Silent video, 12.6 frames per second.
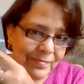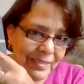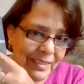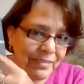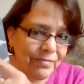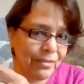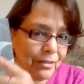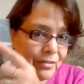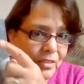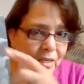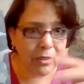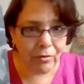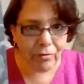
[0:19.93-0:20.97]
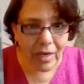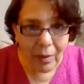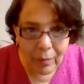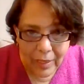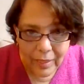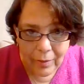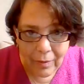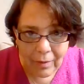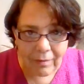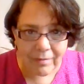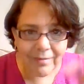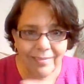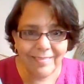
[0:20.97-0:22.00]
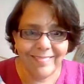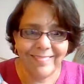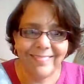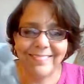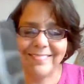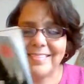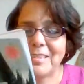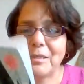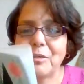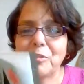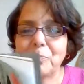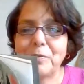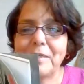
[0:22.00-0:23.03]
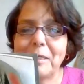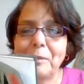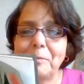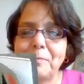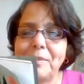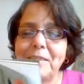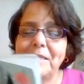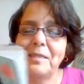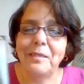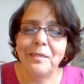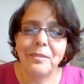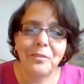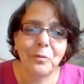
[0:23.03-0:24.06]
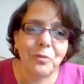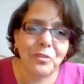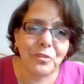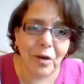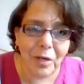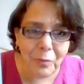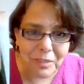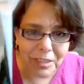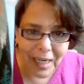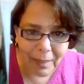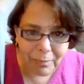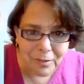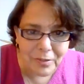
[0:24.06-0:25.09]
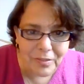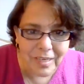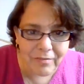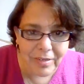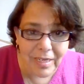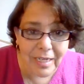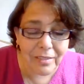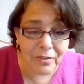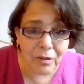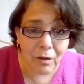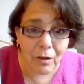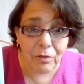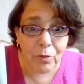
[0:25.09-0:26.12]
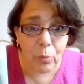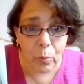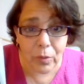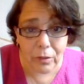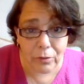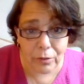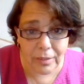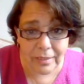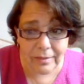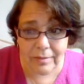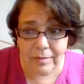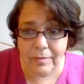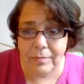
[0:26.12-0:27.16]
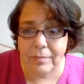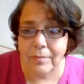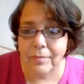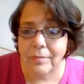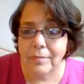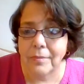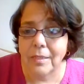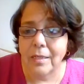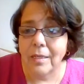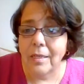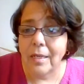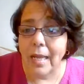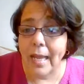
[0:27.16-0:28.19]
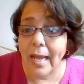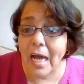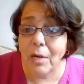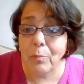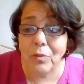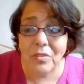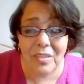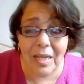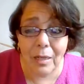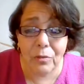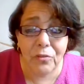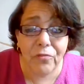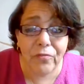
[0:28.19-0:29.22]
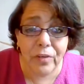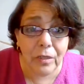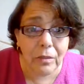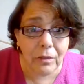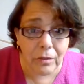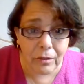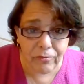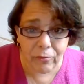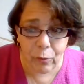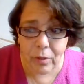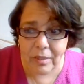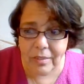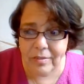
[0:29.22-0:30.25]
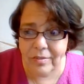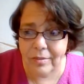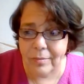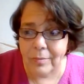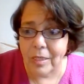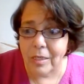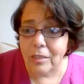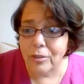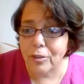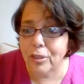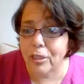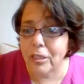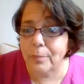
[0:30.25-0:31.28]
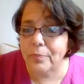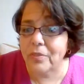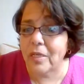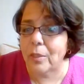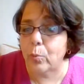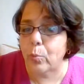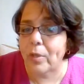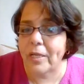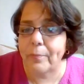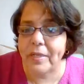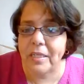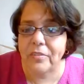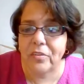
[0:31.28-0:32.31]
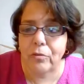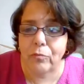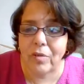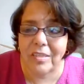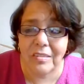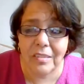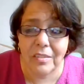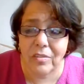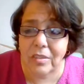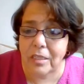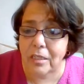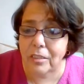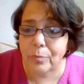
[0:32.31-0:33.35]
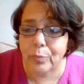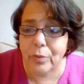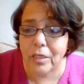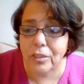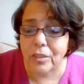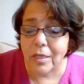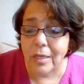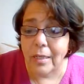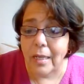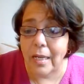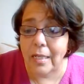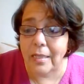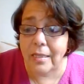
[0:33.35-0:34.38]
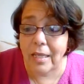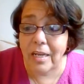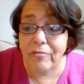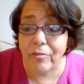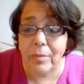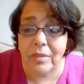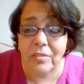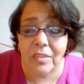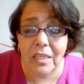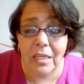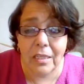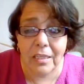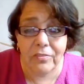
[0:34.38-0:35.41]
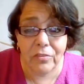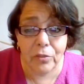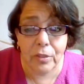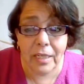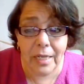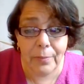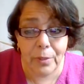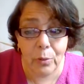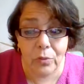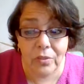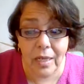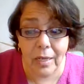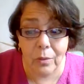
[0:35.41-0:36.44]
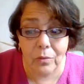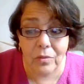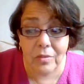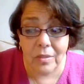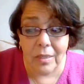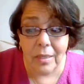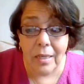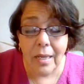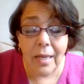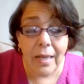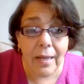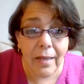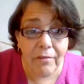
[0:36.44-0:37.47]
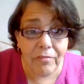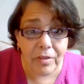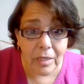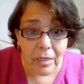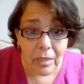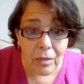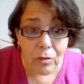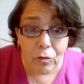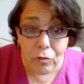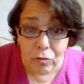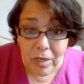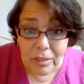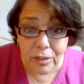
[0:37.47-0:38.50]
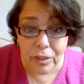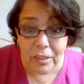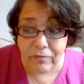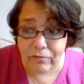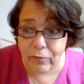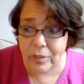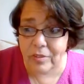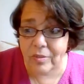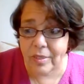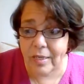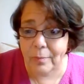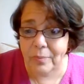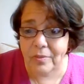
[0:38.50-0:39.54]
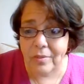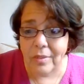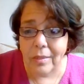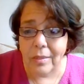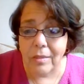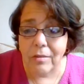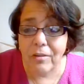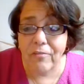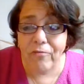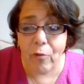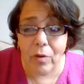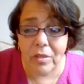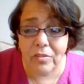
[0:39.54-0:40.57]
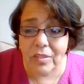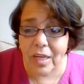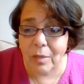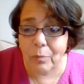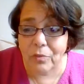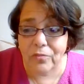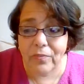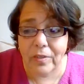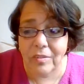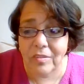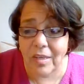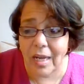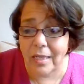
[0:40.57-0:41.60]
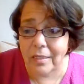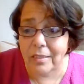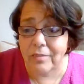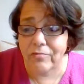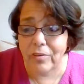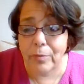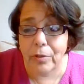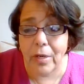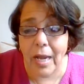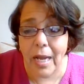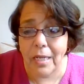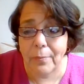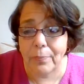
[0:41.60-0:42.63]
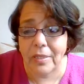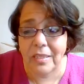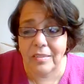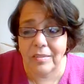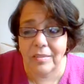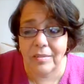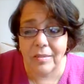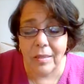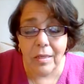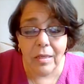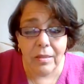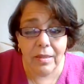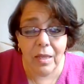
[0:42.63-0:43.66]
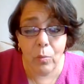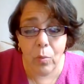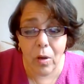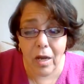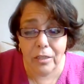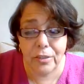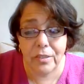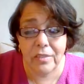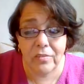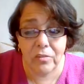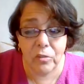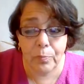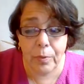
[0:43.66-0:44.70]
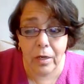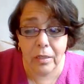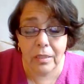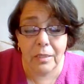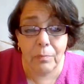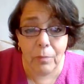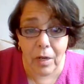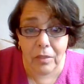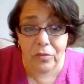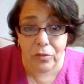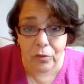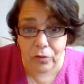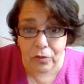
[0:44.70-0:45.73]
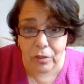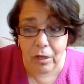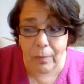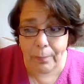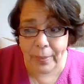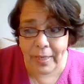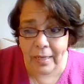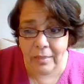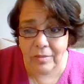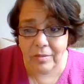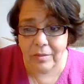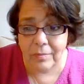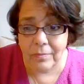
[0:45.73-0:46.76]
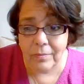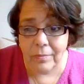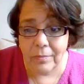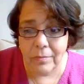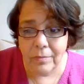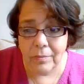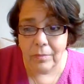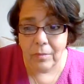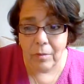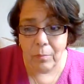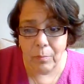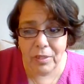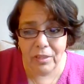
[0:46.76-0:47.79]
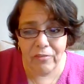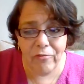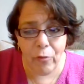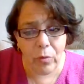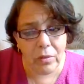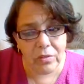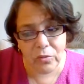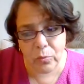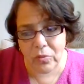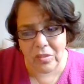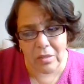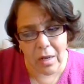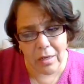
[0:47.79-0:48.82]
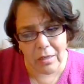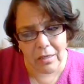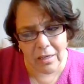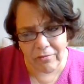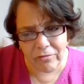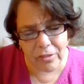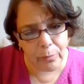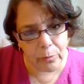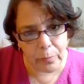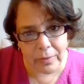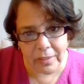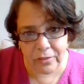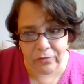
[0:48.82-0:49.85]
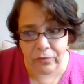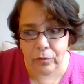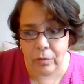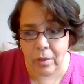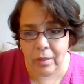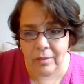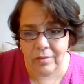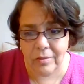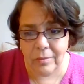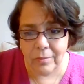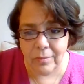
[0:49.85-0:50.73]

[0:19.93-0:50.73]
It even looks like a crab, right? All the claws spread out. So we're starting with chapter 7, and it's called The Wilderness. Animal sounds filled the forest. Chirps and wing beats and rustlings in the underbrush, and then from the sea cliffs there came new sounds. Heavy, crunching footsteps. The forest animals fell silent, and from their hiding places they watched as a sparkling monster stomped past. But the forest was not a comfortable place for Roz.